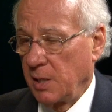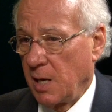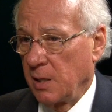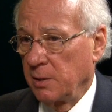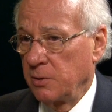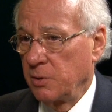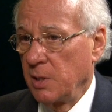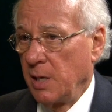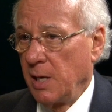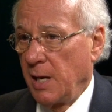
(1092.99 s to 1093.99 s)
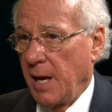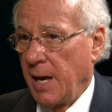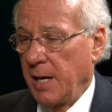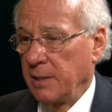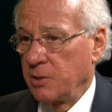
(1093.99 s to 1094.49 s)
College.
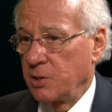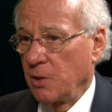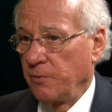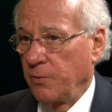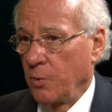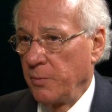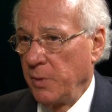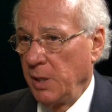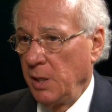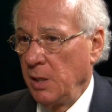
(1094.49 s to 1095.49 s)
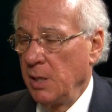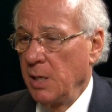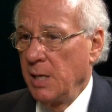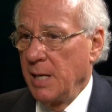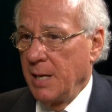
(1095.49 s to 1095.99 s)
And so for me,
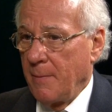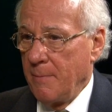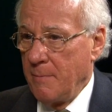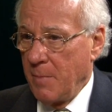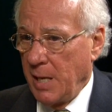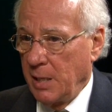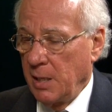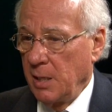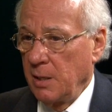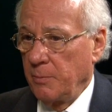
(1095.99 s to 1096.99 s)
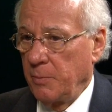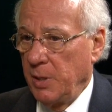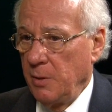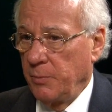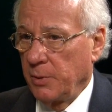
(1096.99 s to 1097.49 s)
making
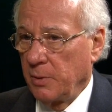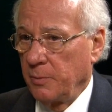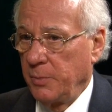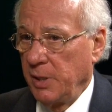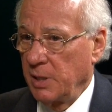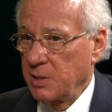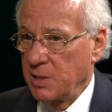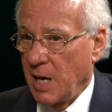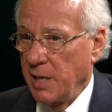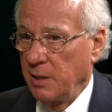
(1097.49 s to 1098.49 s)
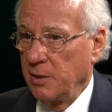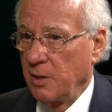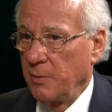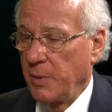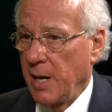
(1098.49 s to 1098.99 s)
people be excited
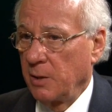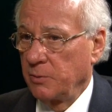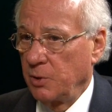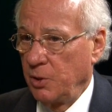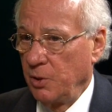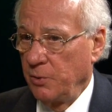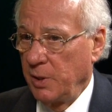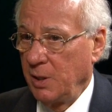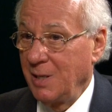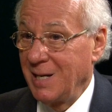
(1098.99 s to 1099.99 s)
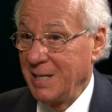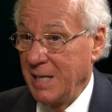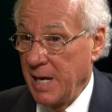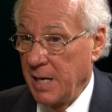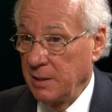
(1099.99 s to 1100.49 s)
about CUNY
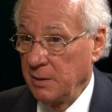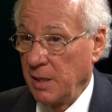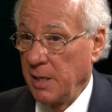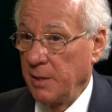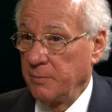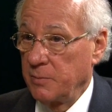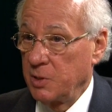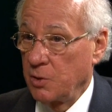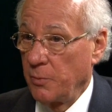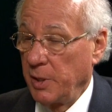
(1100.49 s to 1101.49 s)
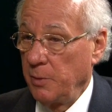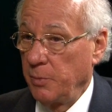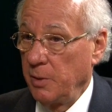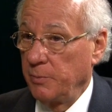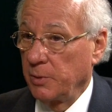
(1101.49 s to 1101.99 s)
again, and so many
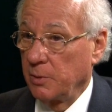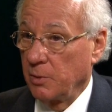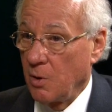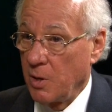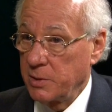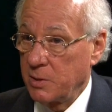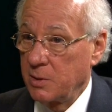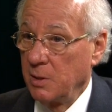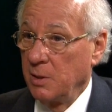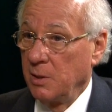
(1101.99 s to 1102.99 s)
people lost